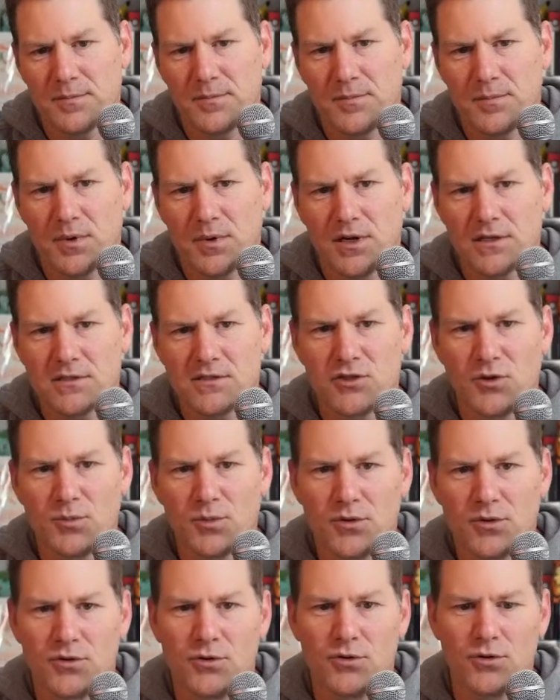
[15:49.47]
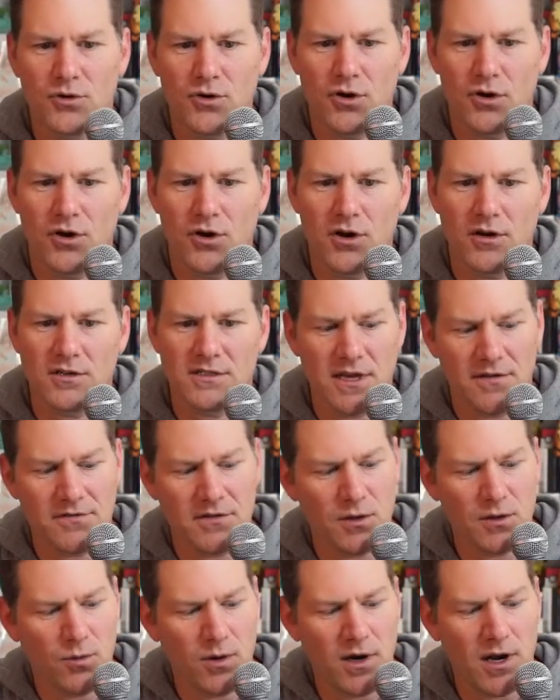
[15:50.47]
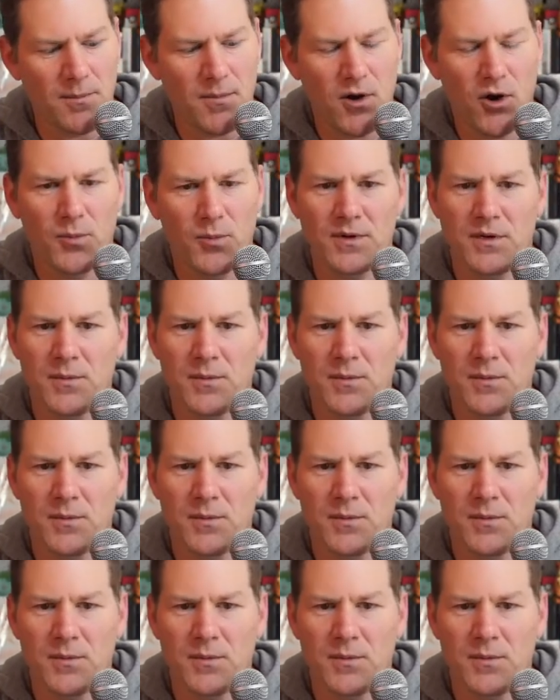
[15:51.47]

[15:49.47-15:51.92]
But super cool card. Definitely one I'm hoping to